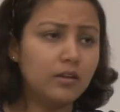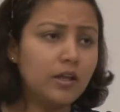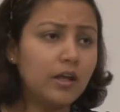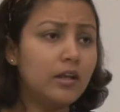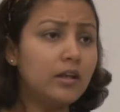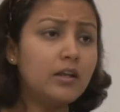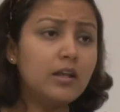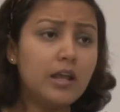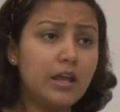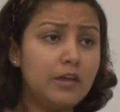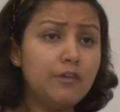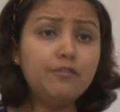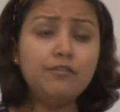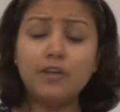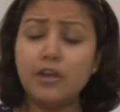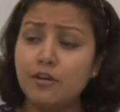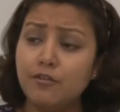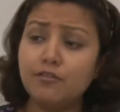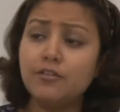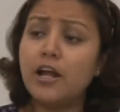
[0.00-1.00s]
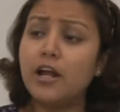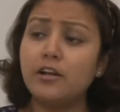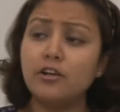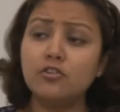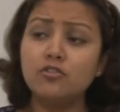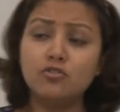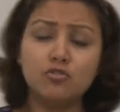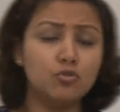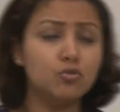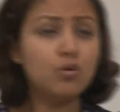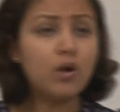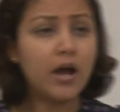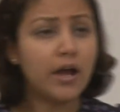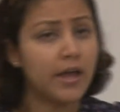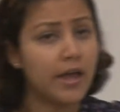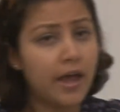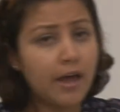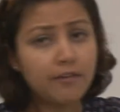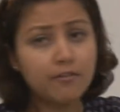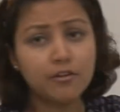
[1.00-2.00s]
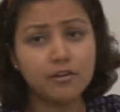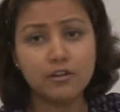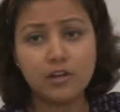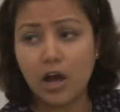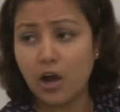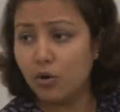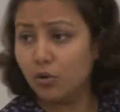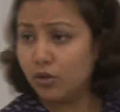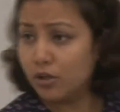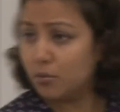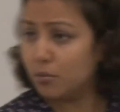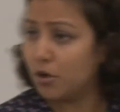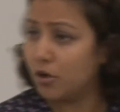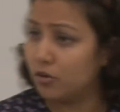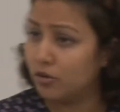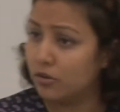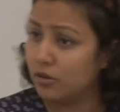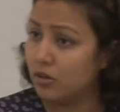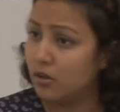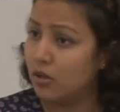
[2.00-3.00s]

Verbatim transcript: Then if, if that is true, I have a doubt about,